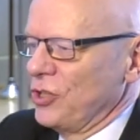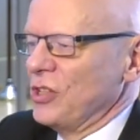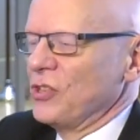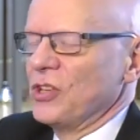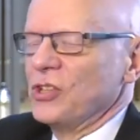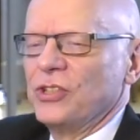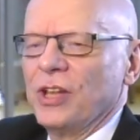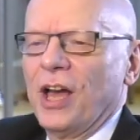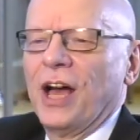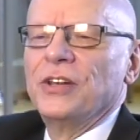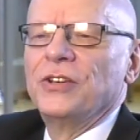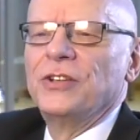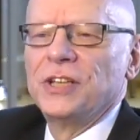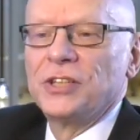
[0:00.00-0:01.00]
She is a
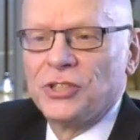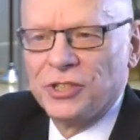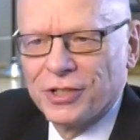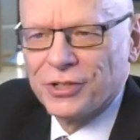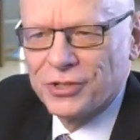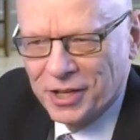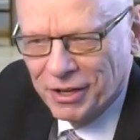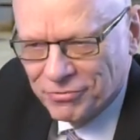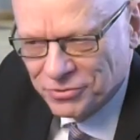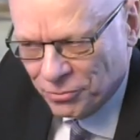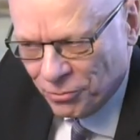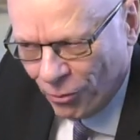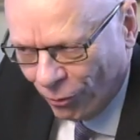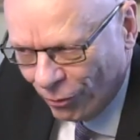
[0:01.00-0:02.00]
dissident, after